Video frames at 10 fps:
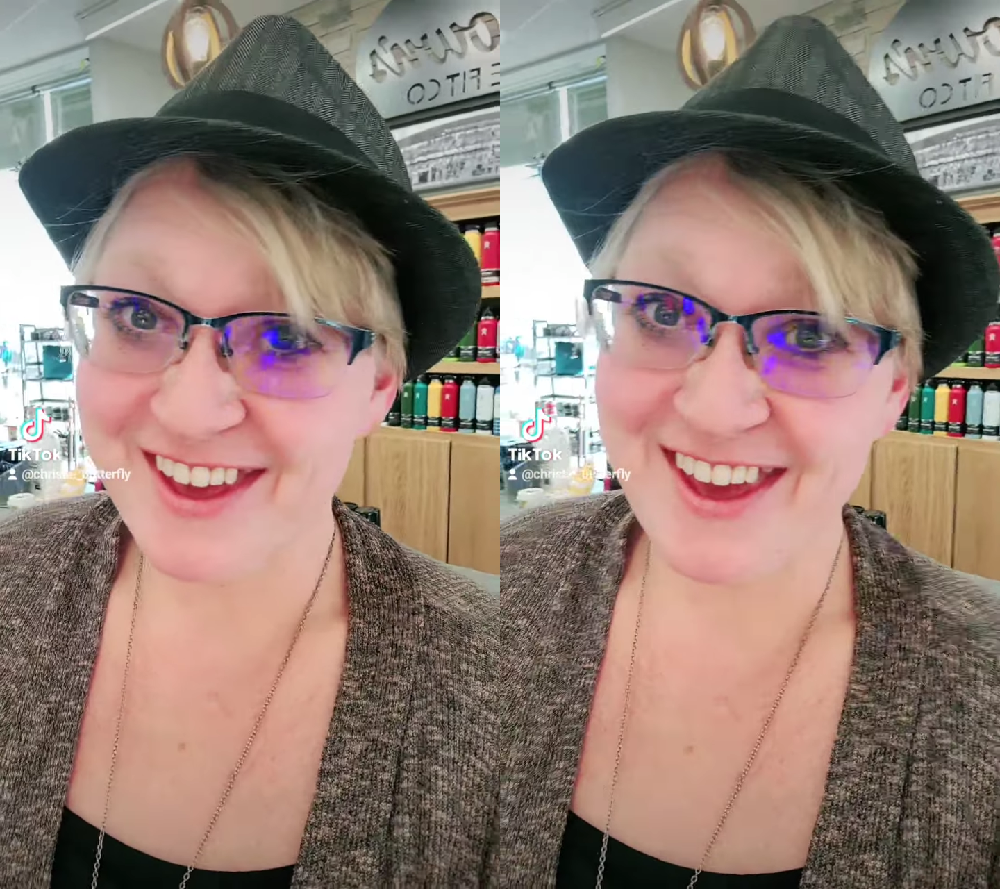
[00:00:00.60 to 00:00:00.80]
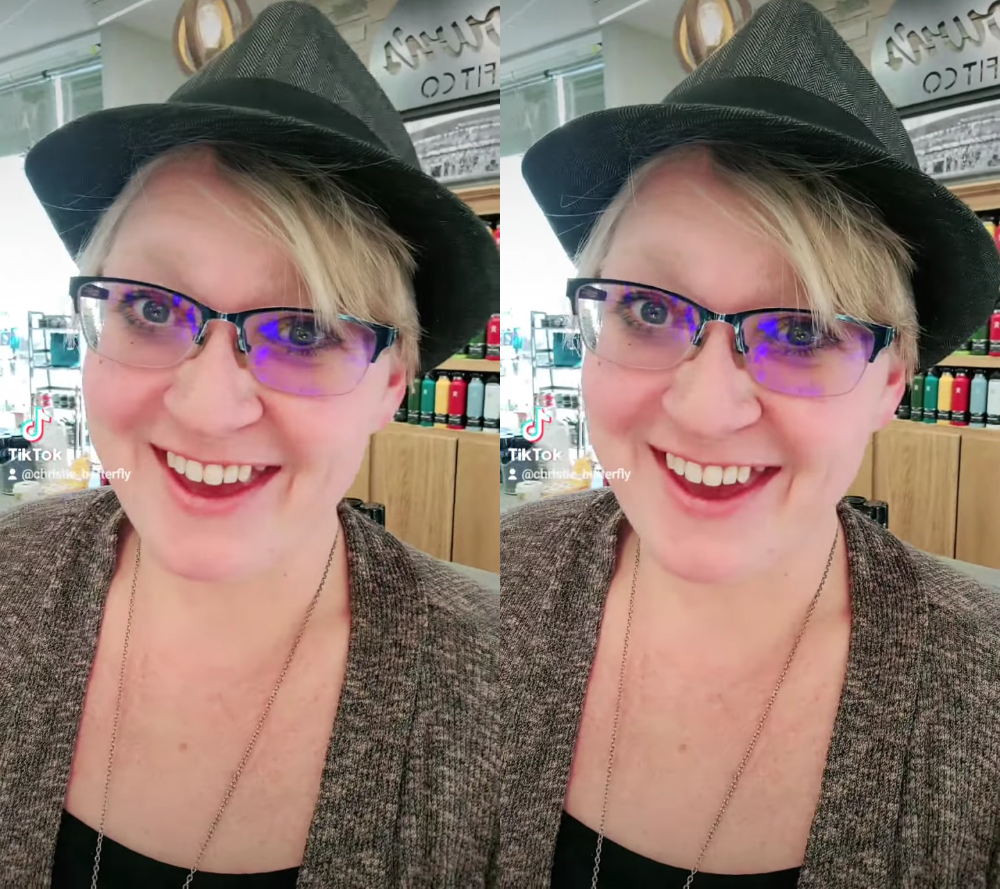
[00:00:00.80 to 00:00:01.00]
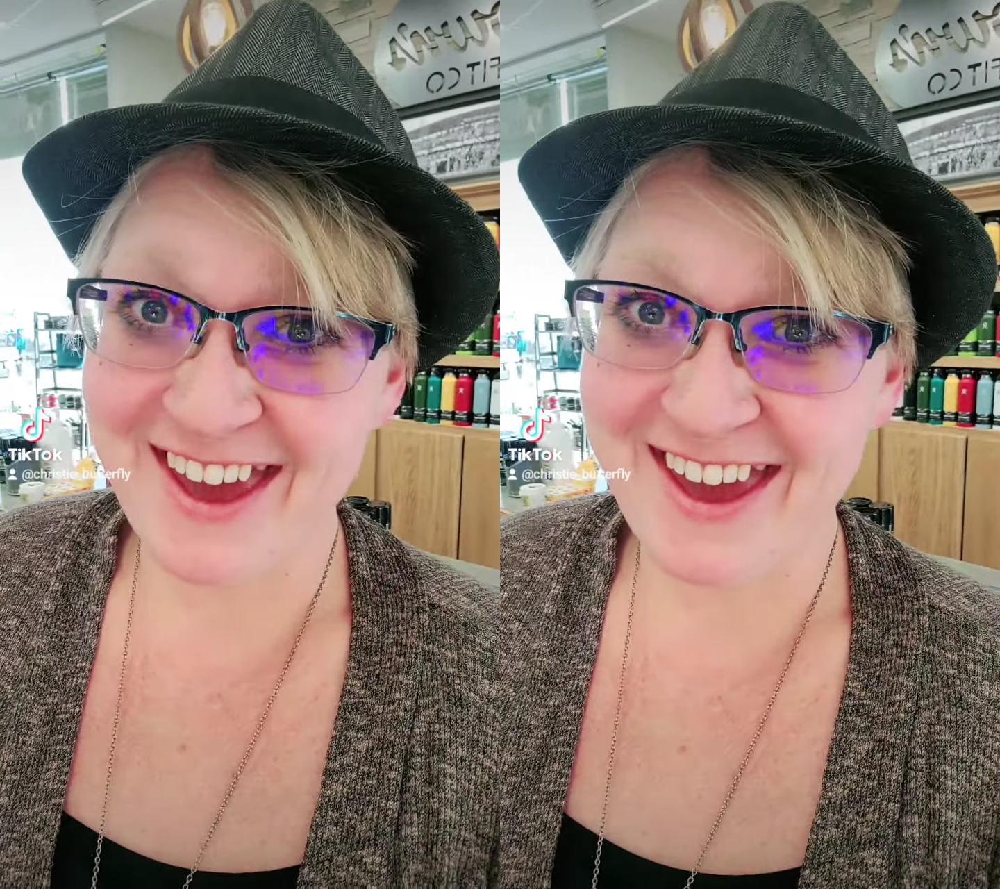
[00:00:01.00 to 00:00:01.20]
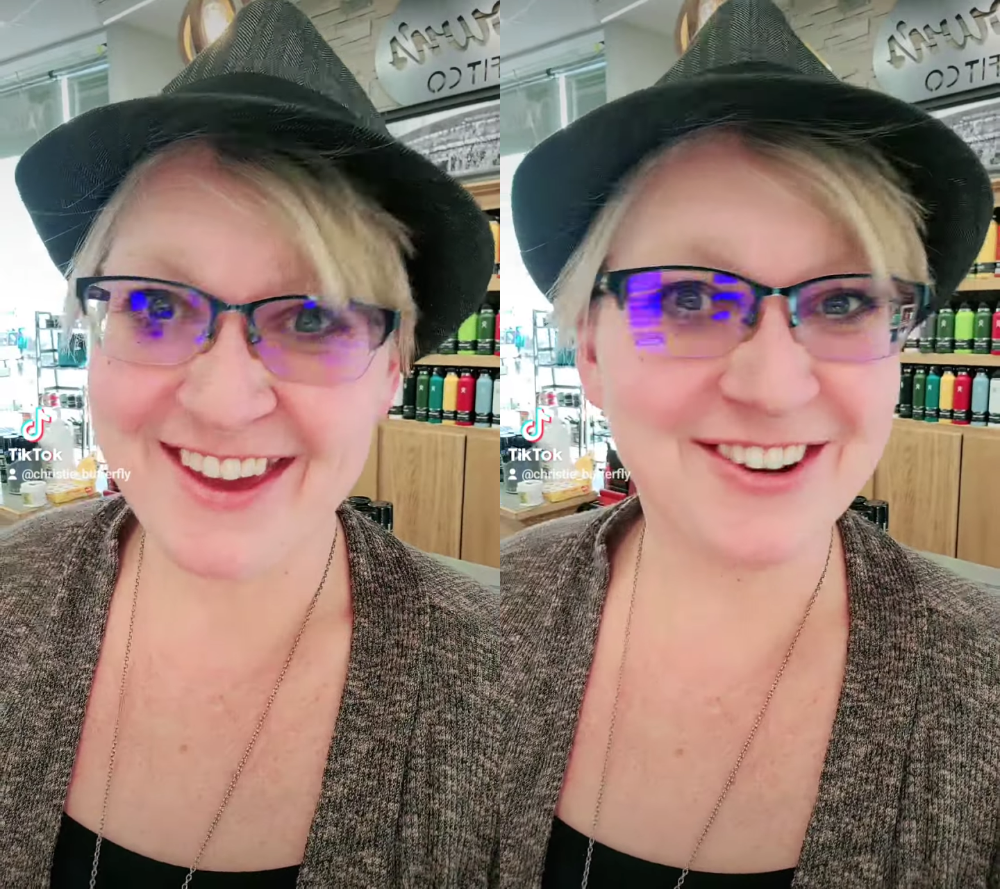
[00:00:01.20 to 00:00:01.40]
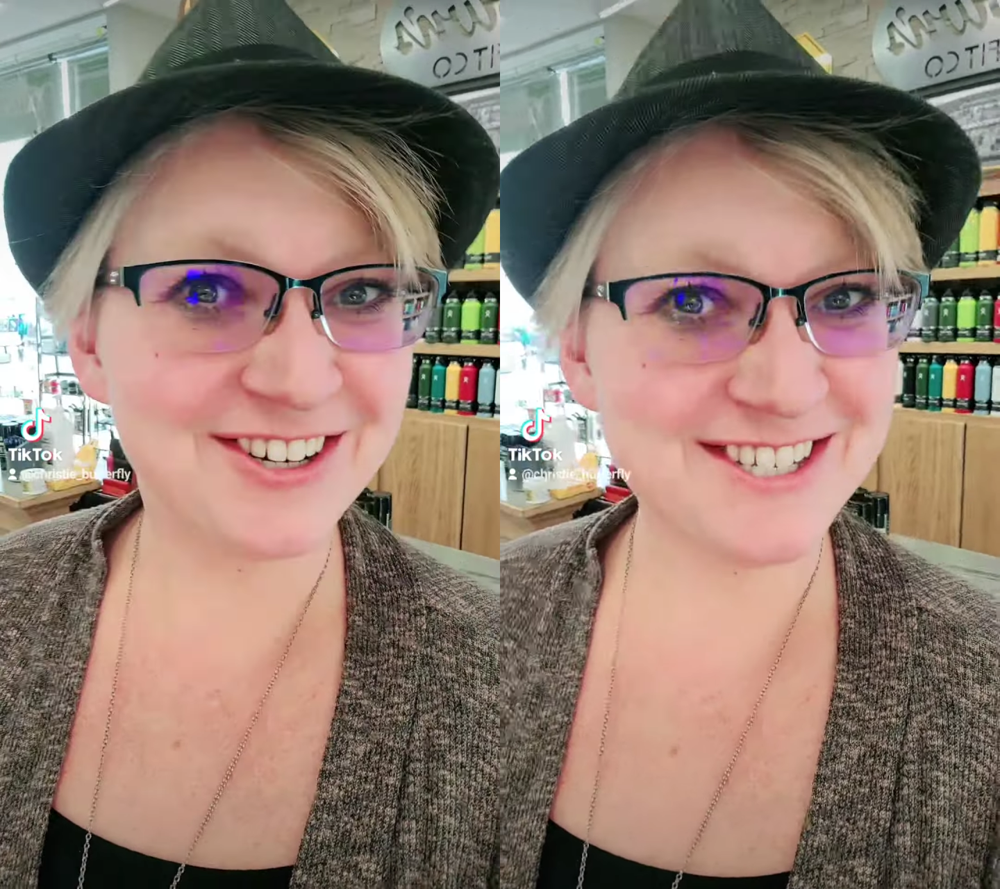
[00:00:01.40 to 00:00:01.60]
Hey,
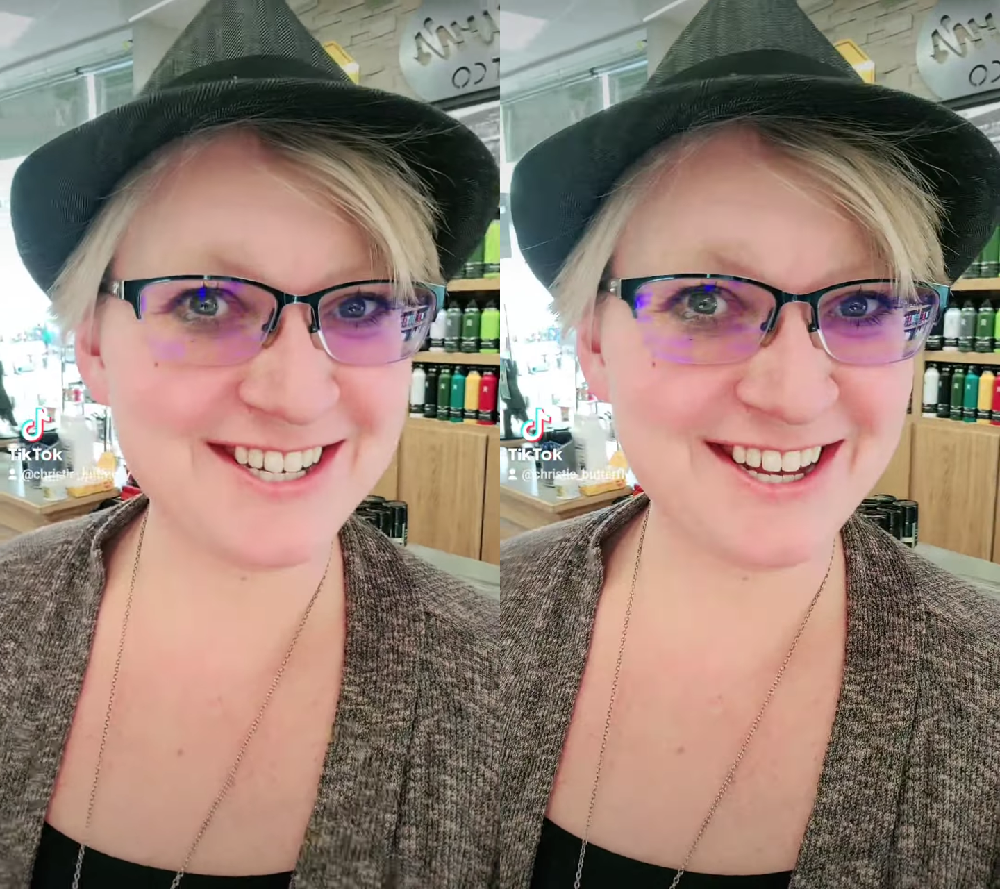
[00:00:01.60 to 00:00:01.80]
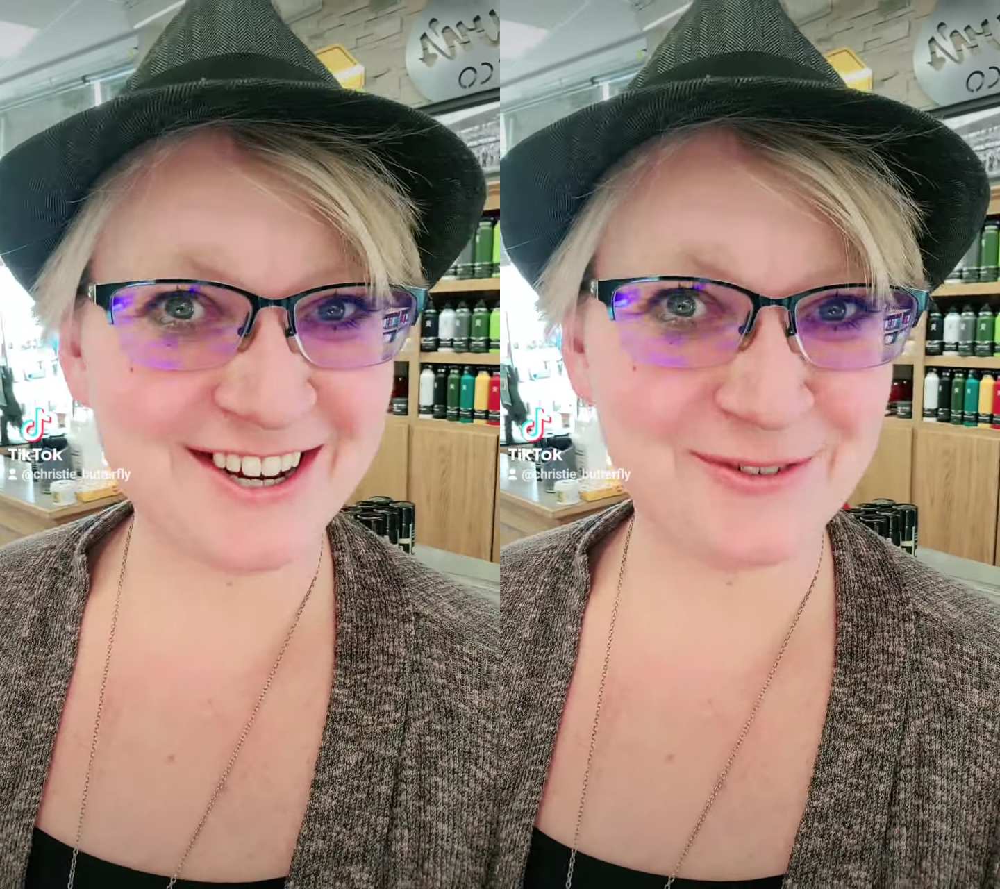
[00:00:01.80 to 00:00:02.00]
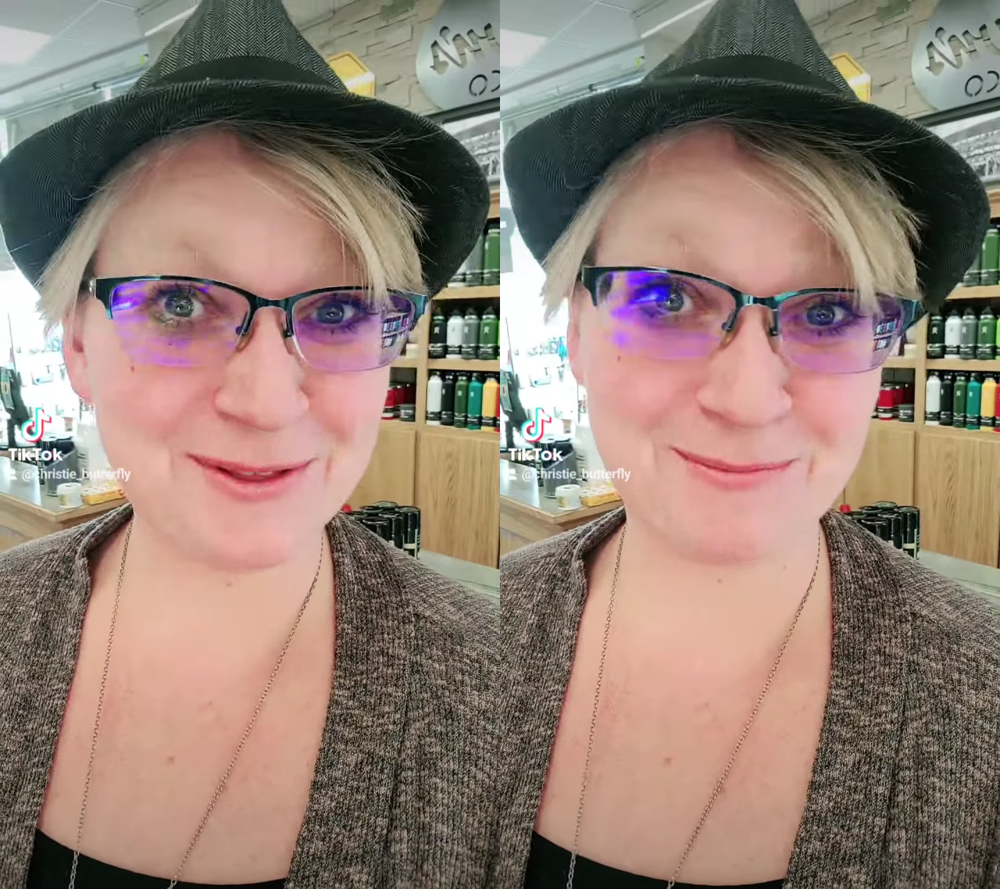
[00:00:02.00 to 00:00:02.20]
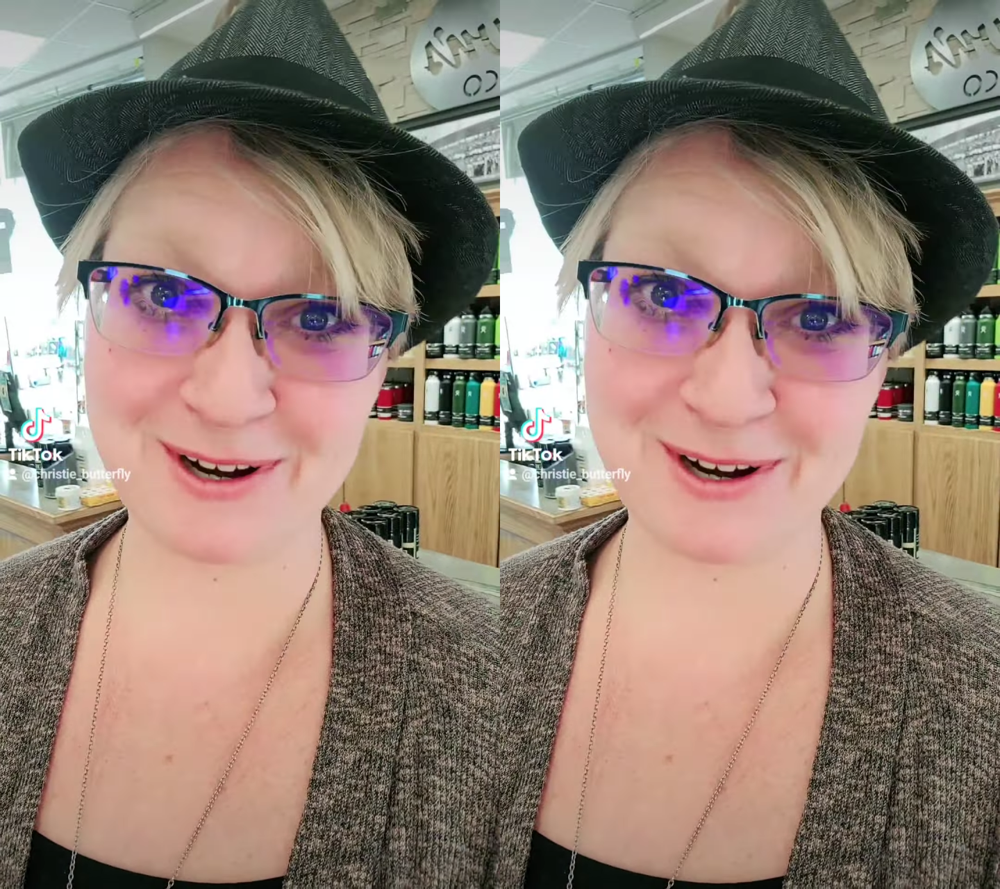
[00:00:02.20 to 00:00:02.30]
hey, Christy here with